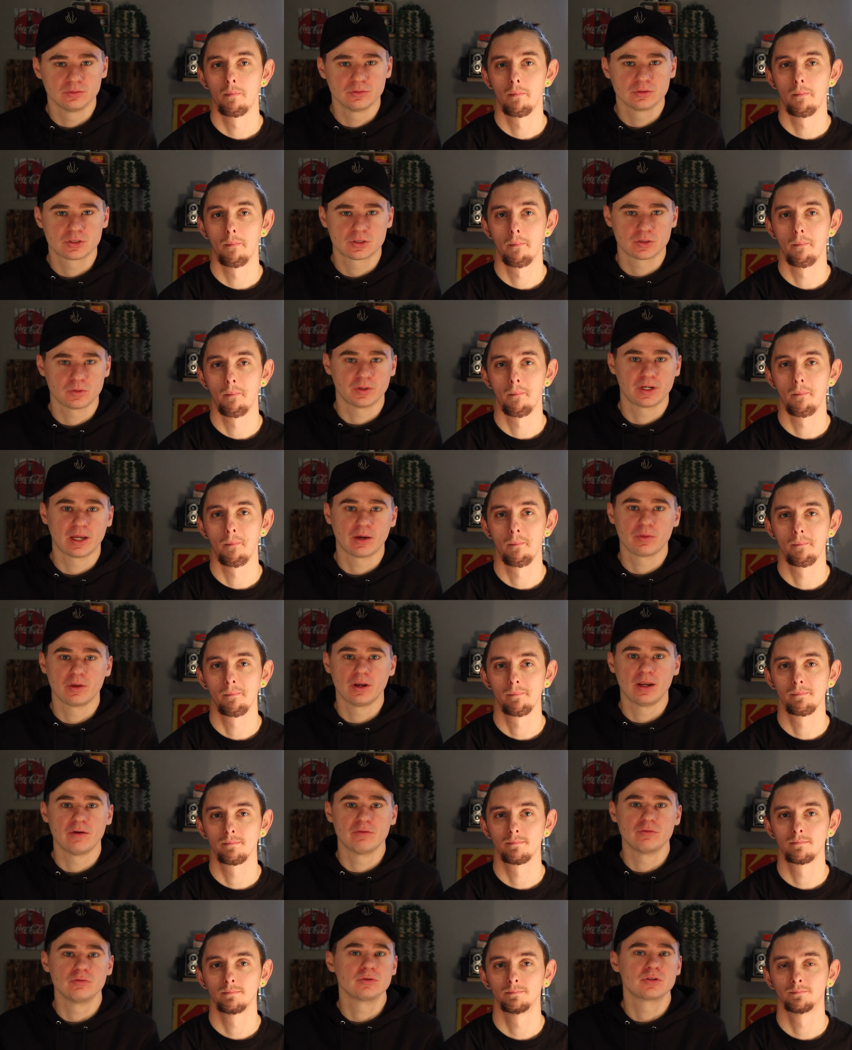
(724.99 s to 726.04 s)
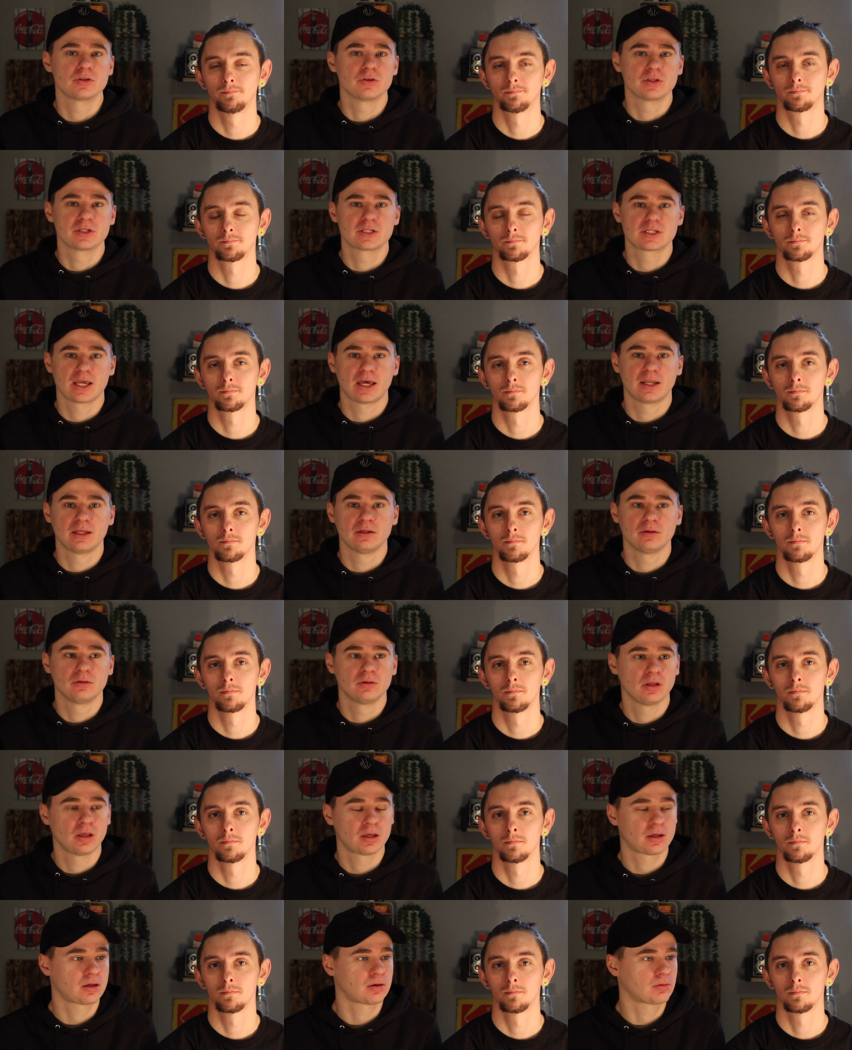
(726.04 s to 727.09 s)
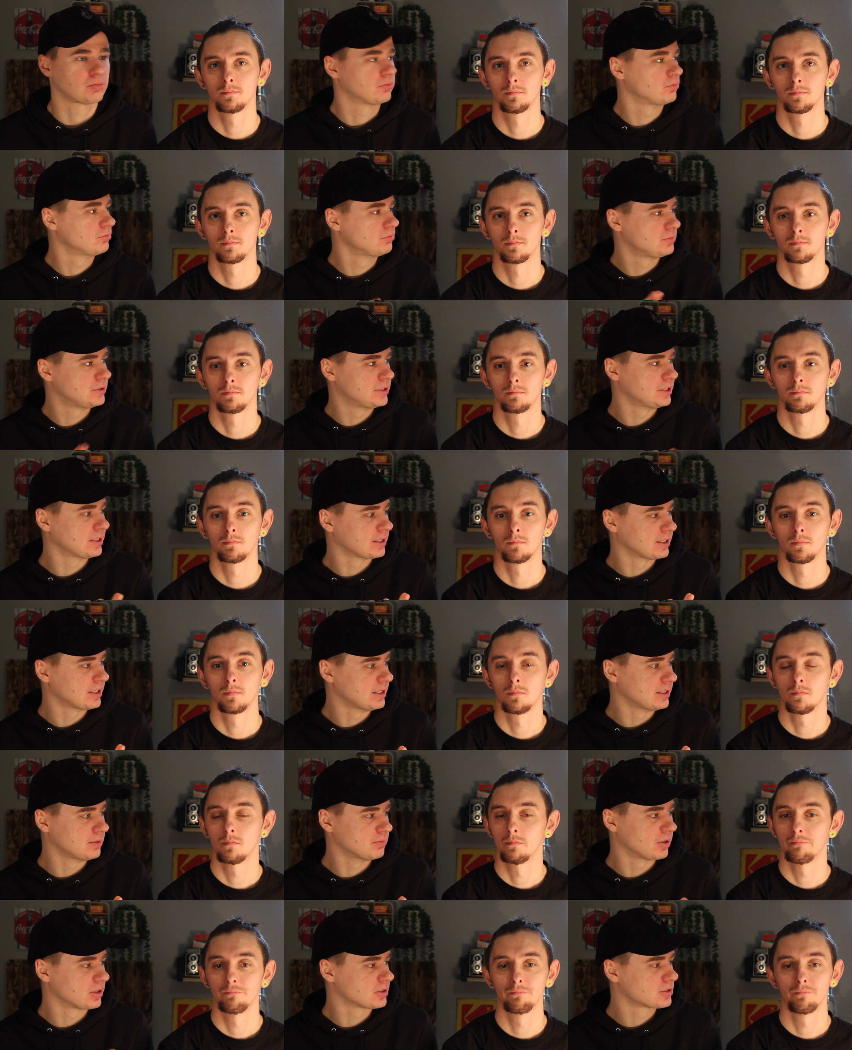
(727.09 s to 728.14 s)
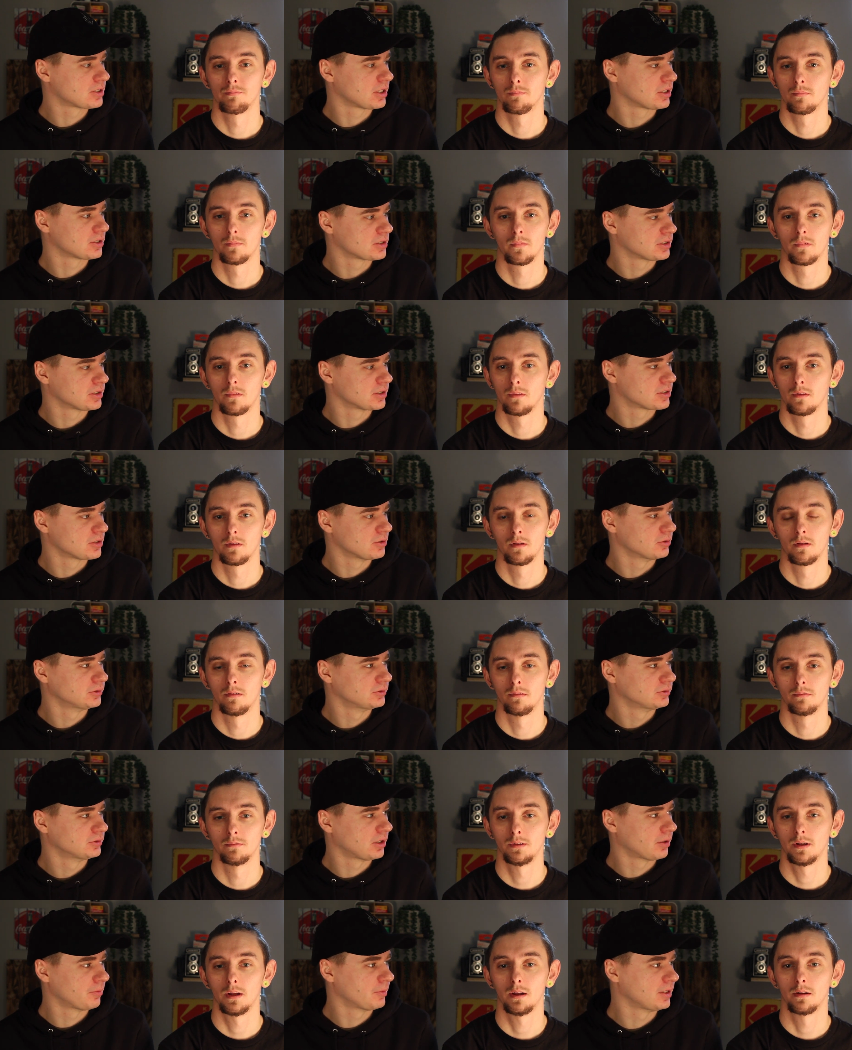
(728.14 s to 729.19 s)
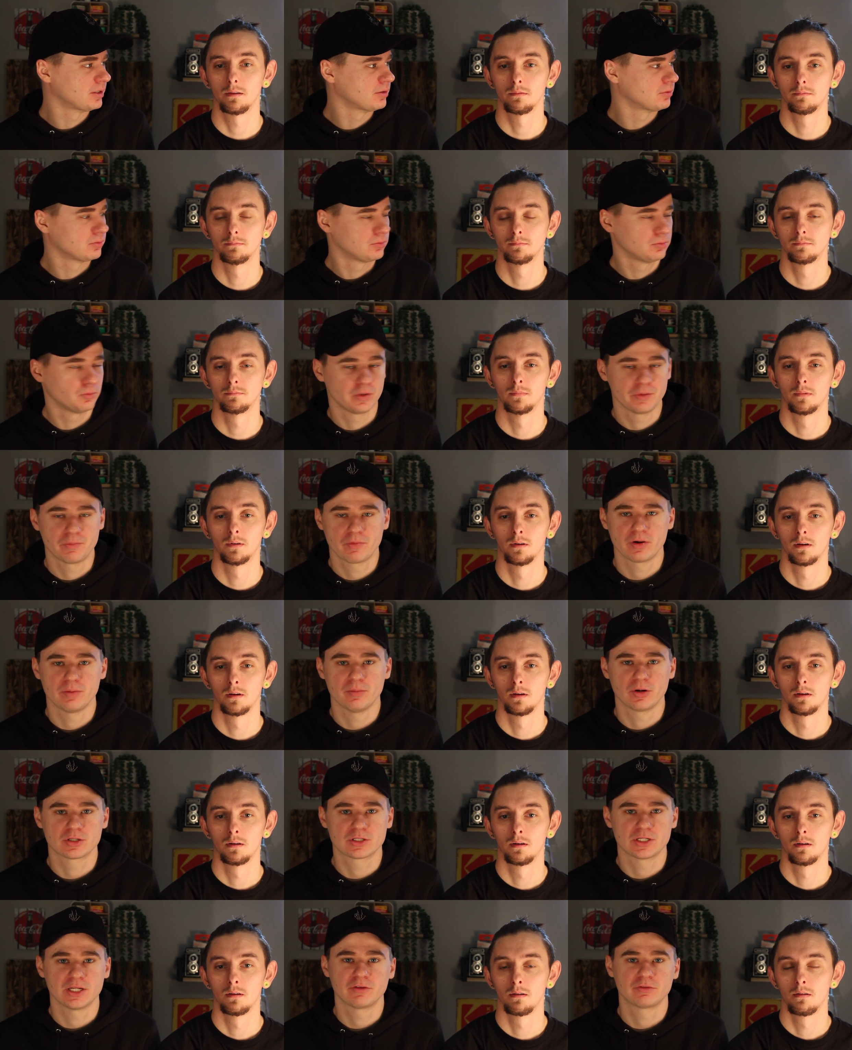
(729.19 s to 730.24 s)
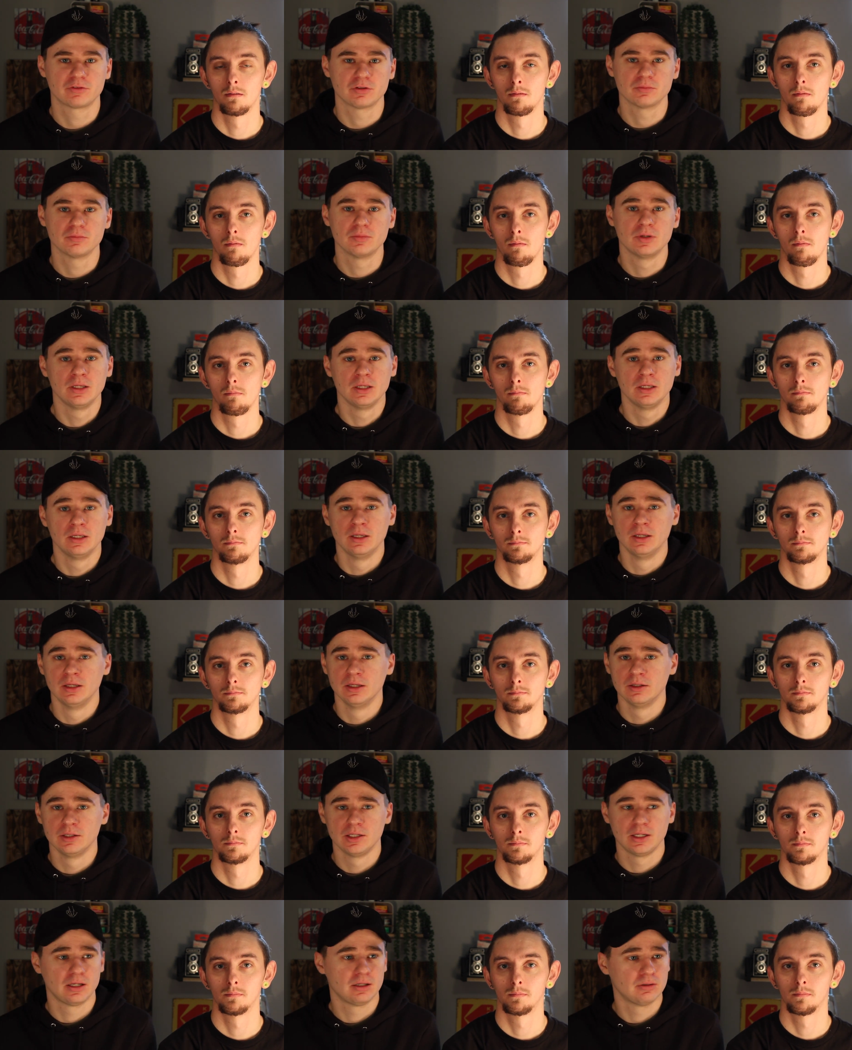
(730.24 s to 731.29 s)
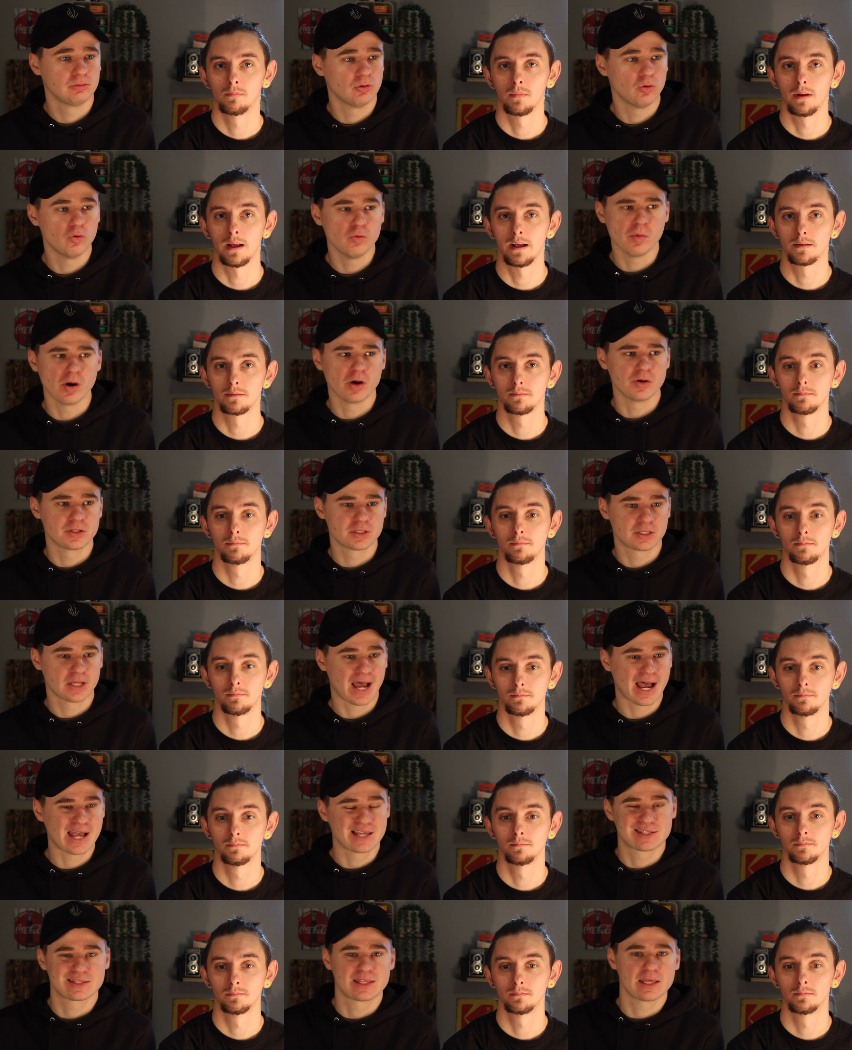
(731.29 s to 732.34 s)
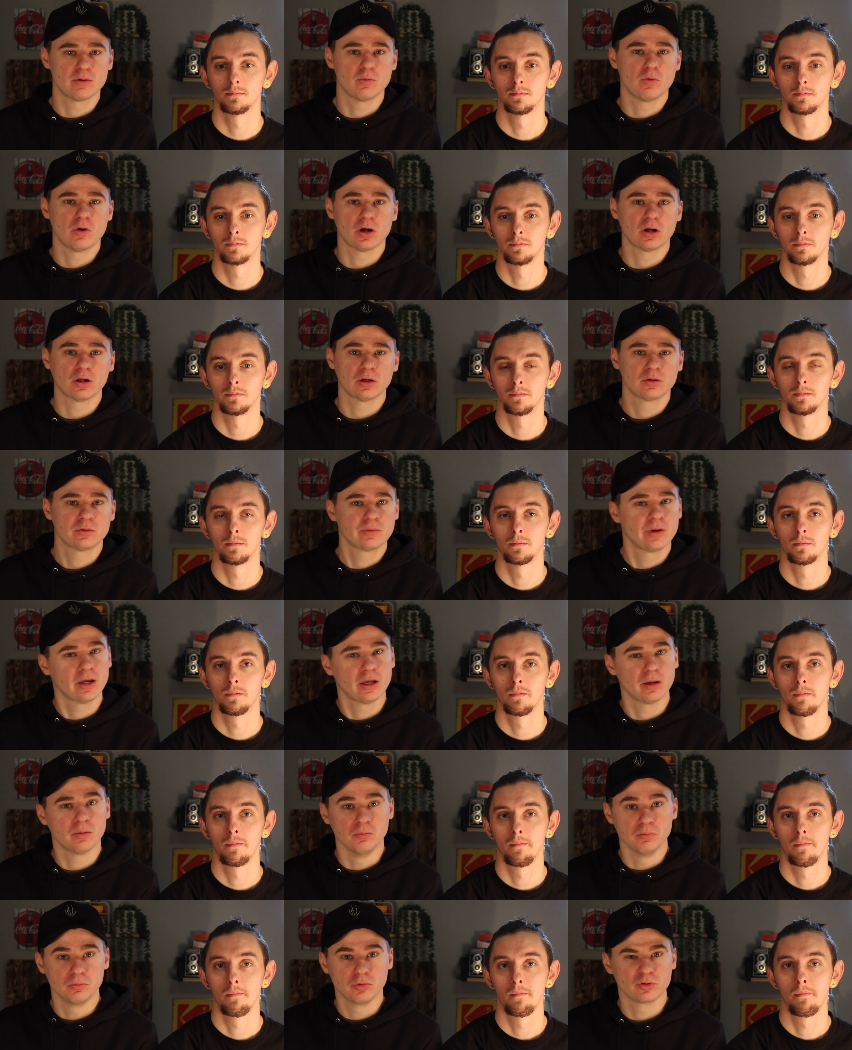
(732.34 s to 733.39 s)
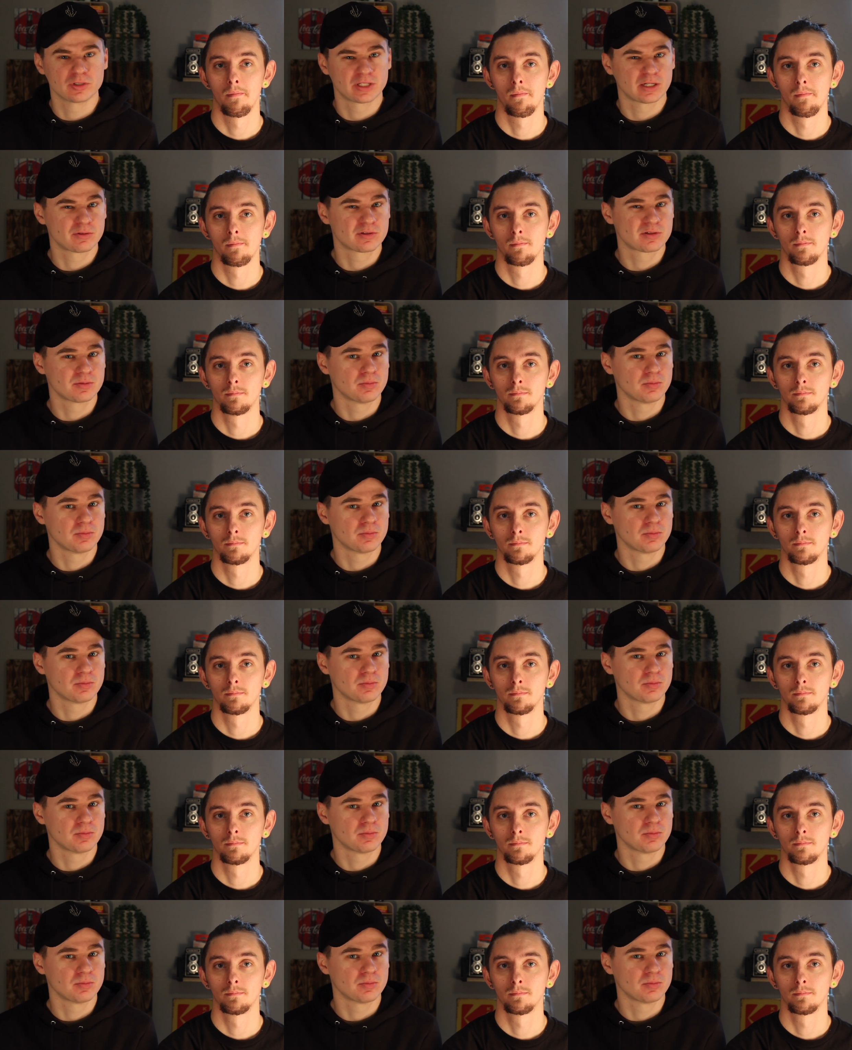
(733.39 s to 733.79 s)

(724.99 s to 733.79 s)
Speaker 1: Sorting out the levels on the scanning um, didn't need much touching at all. Yeah. I mean, we pretty much left them almost as they were. Um, brought down